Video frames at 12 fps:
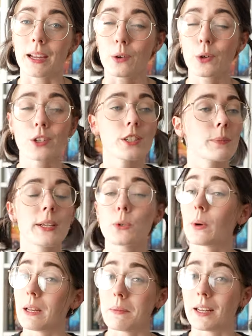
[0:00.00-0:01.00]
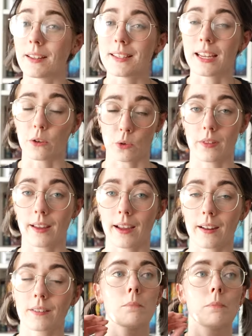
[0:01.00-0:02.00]
it could just be 20 minutes here or
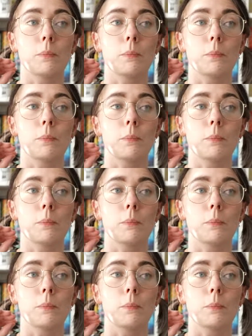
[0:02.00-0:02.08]
there.